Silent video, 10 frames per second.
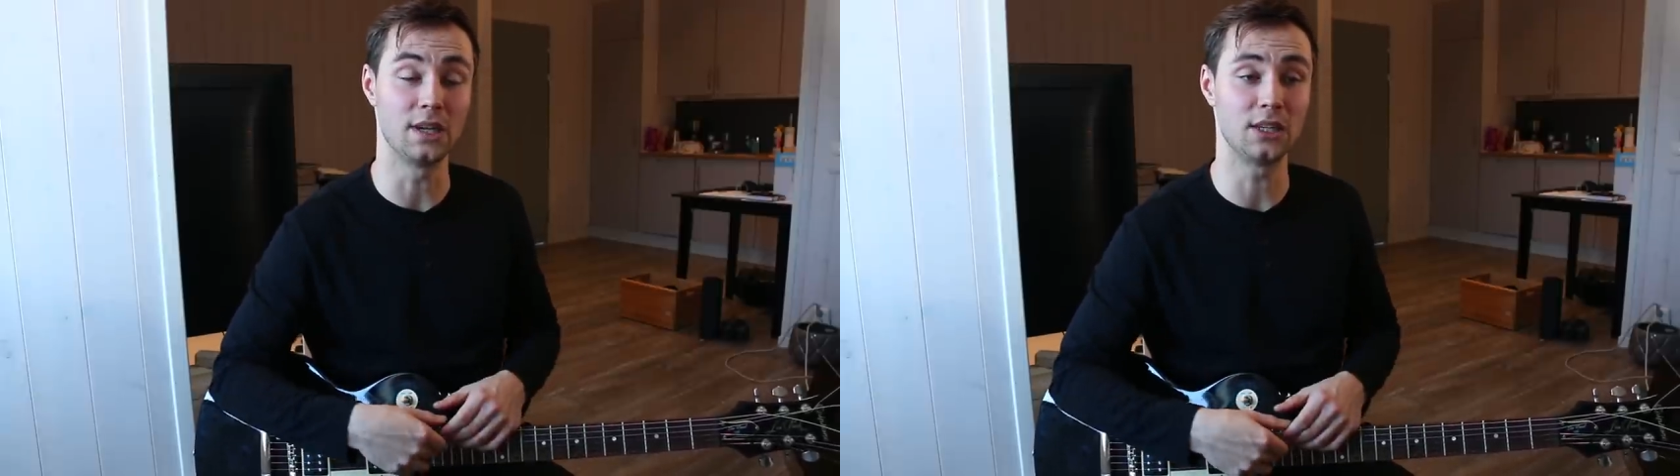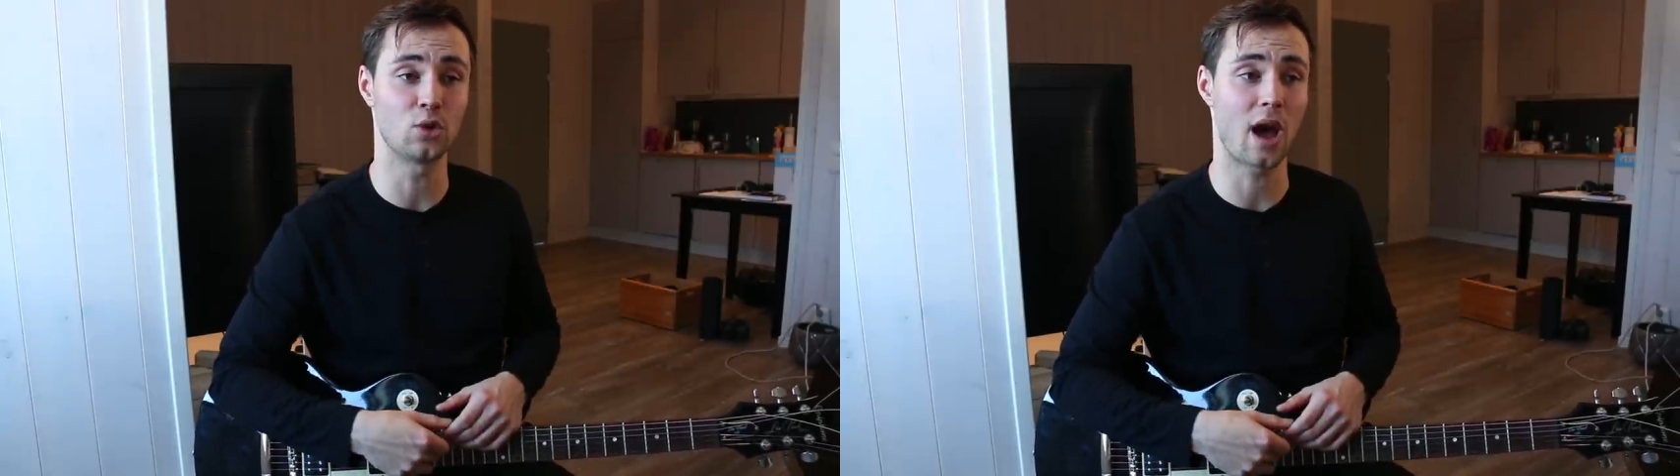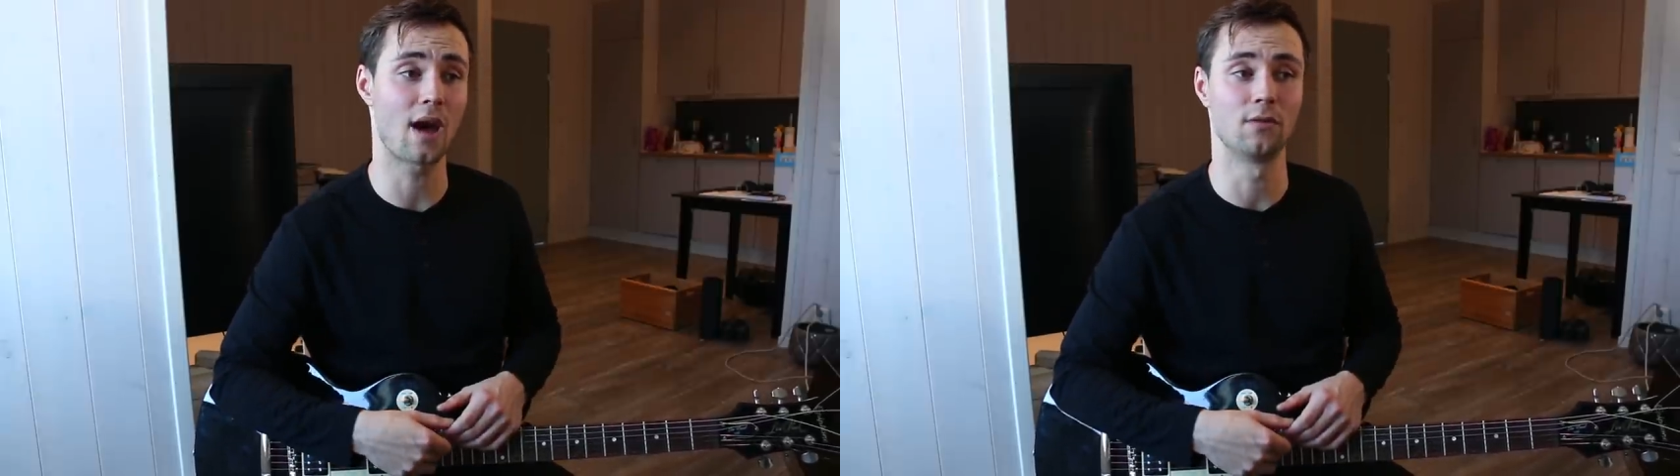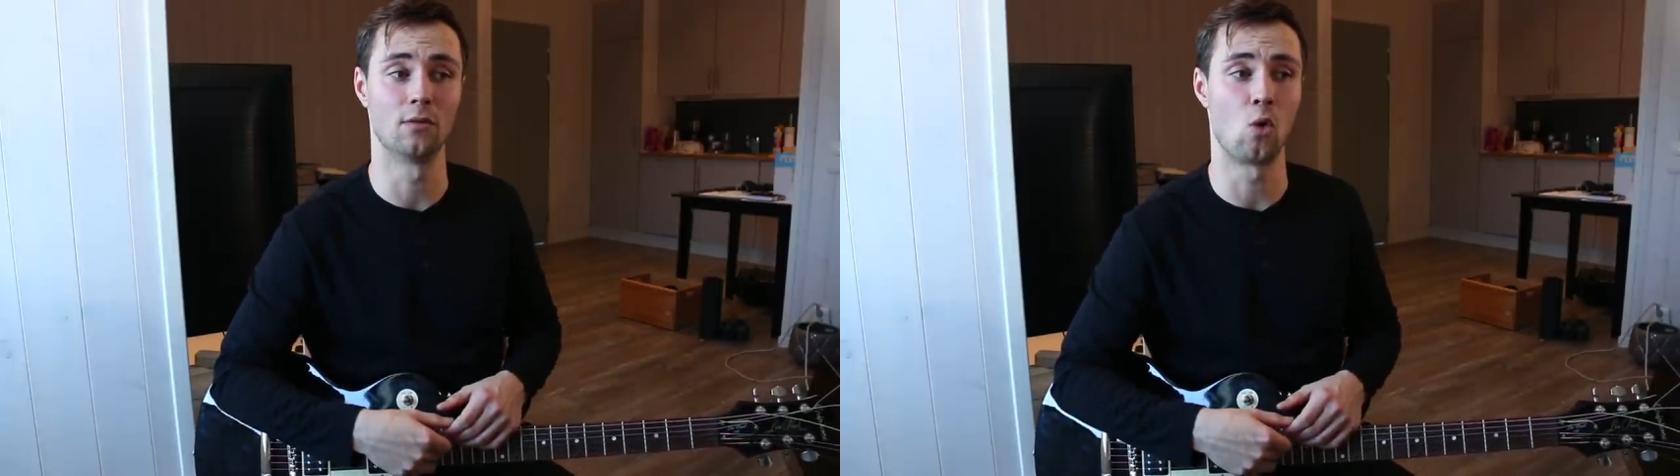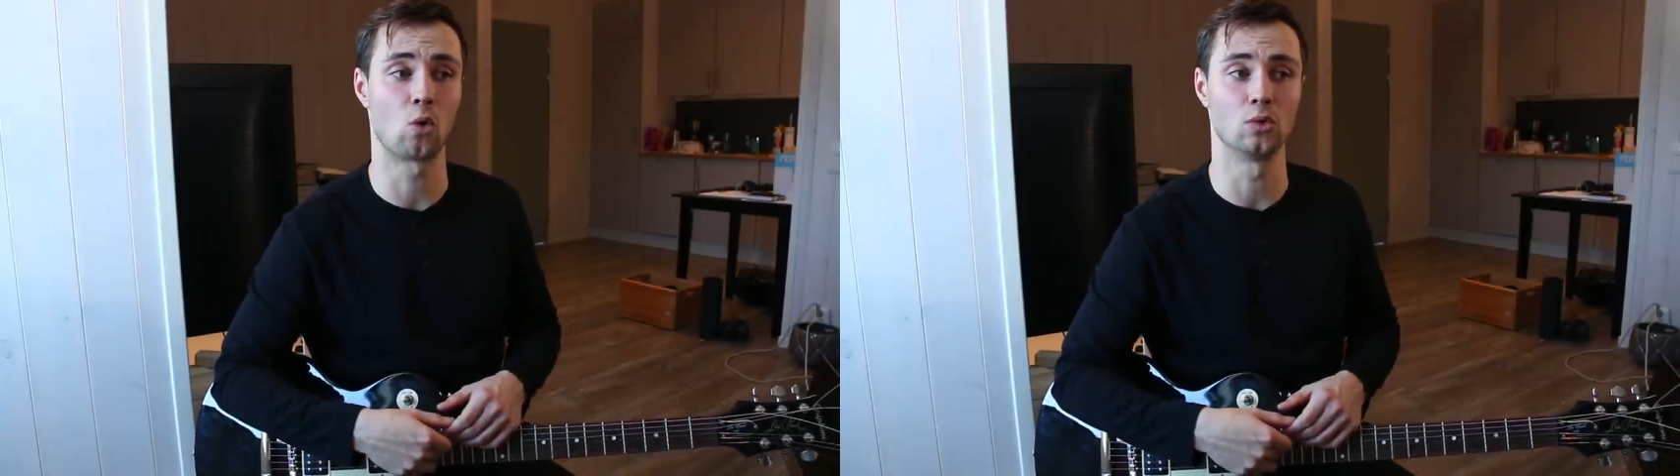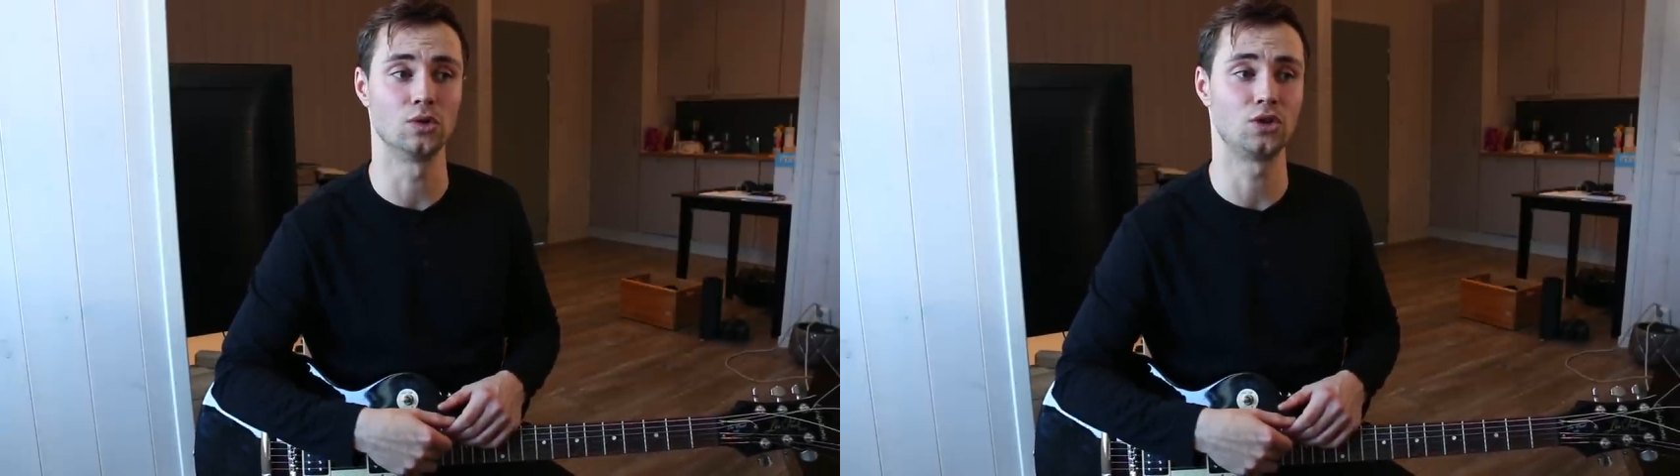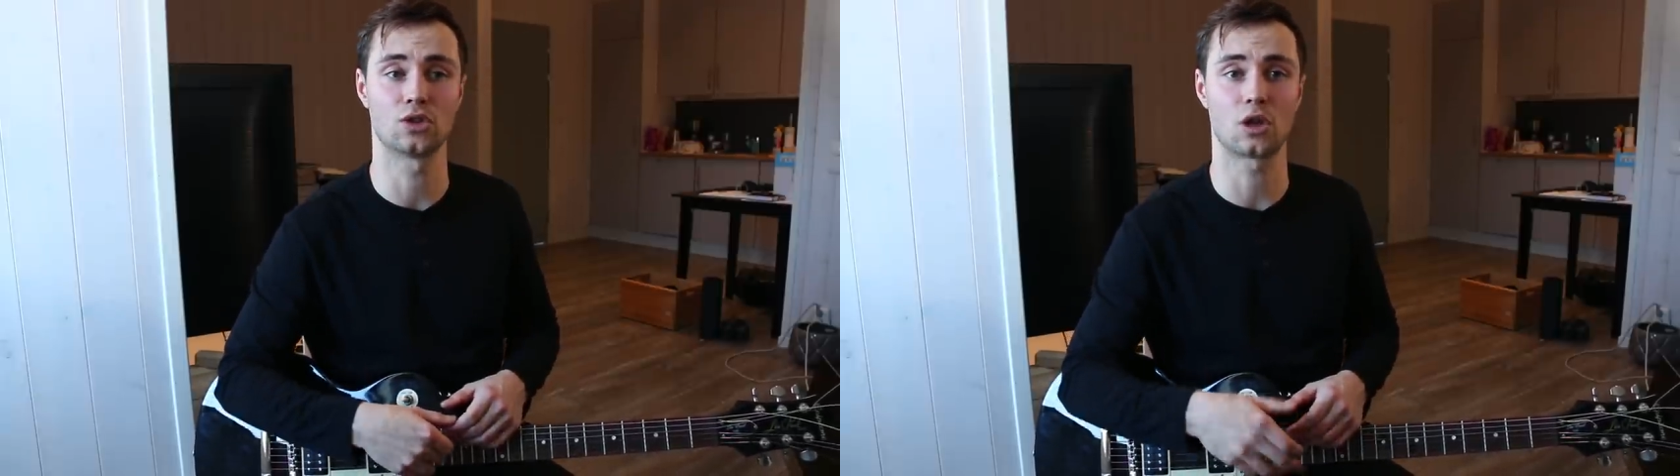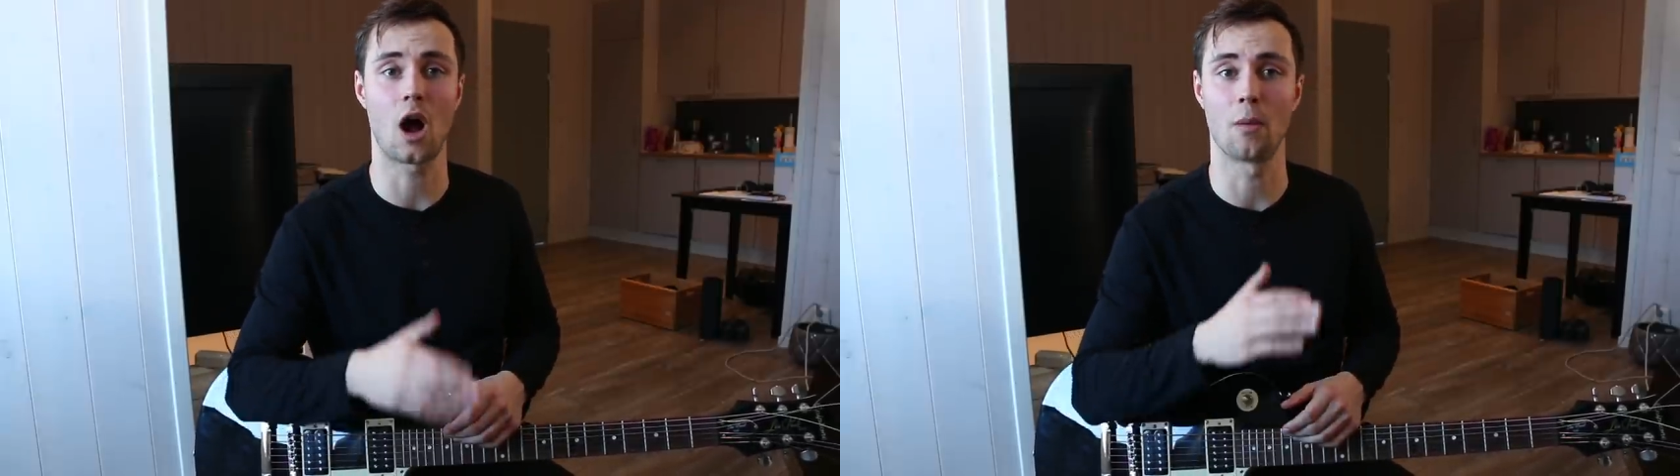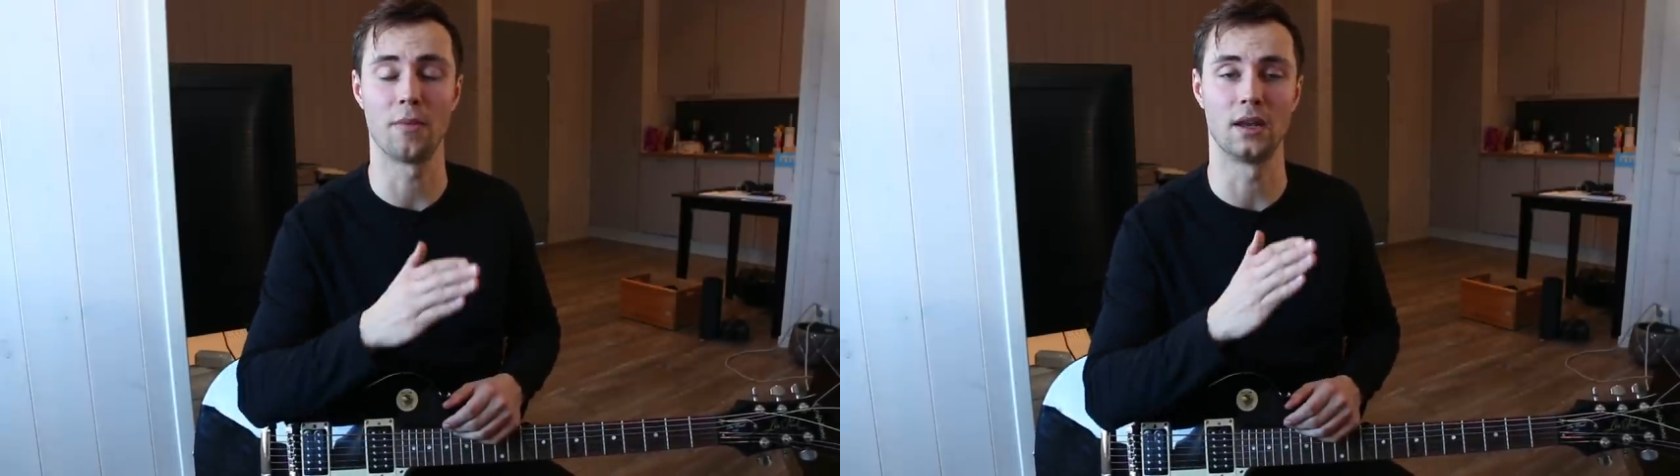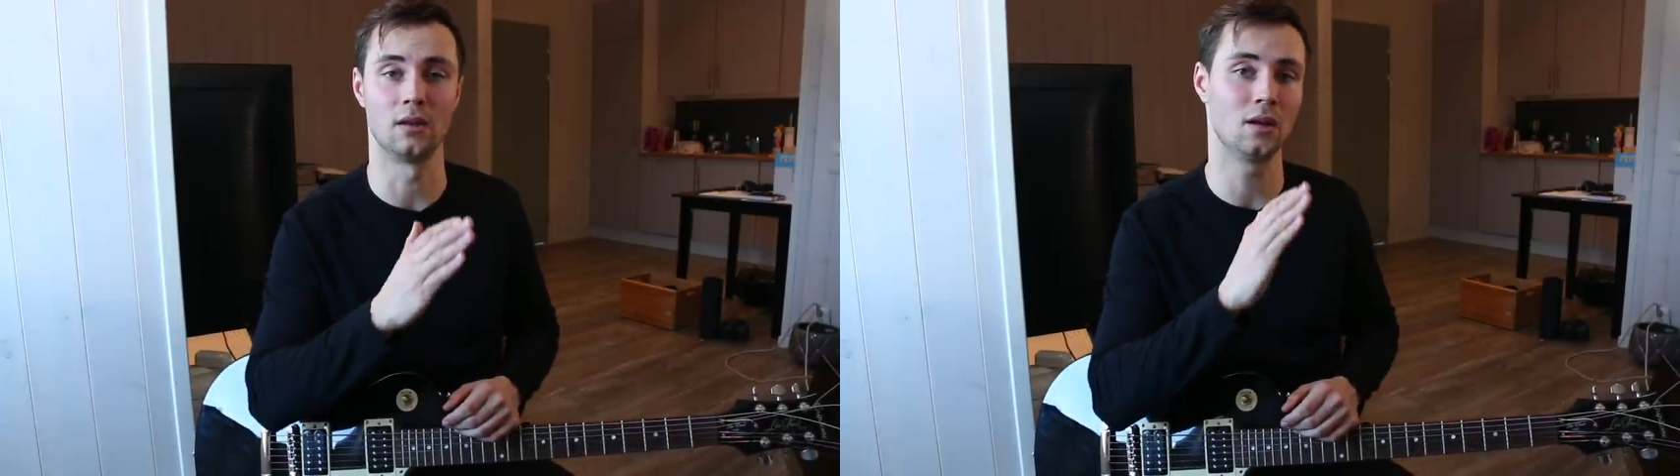be to have the vocals just come
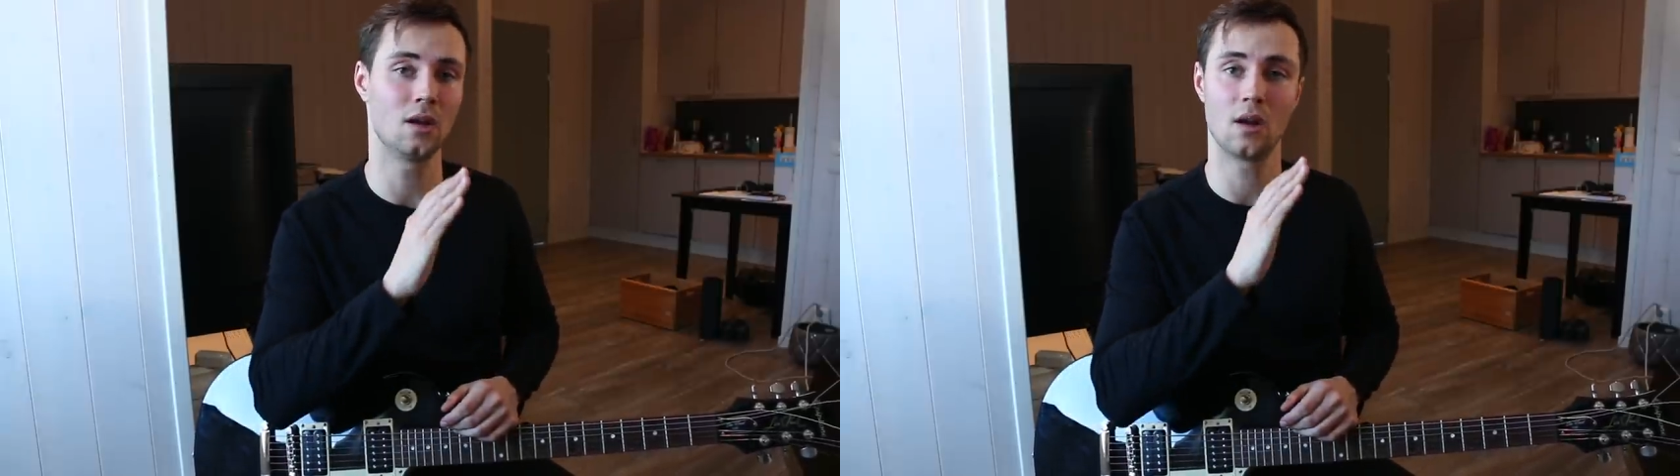in